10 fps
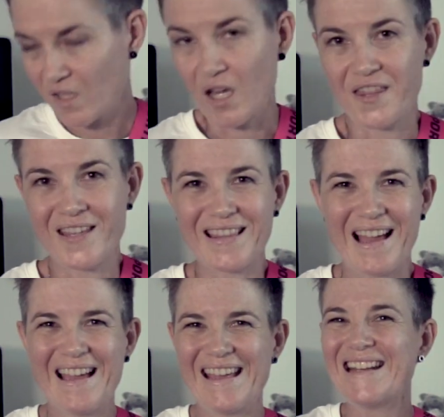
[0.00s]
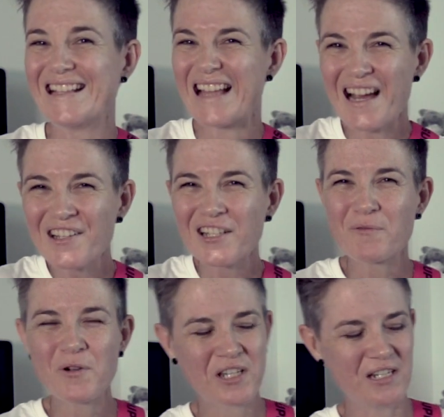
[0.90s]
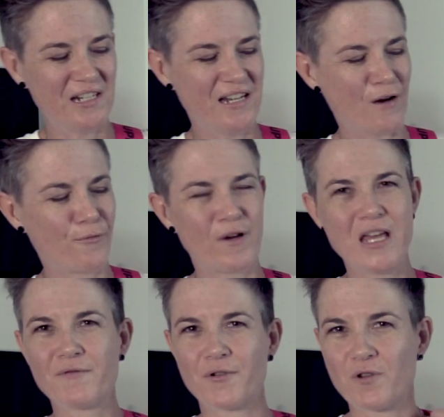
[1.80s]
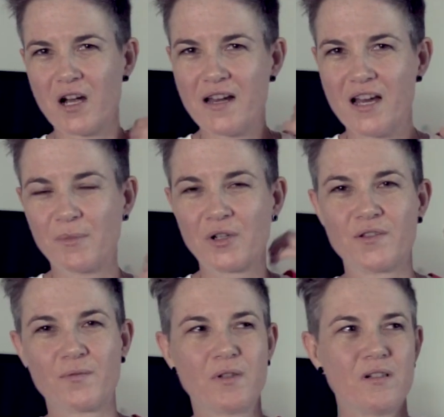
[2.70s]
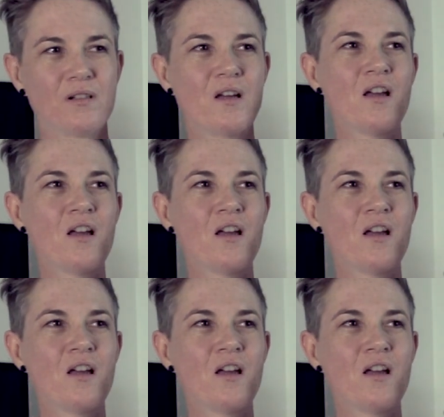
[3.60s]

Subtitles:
Yeah, I think the heat is actually working in our favour right now because when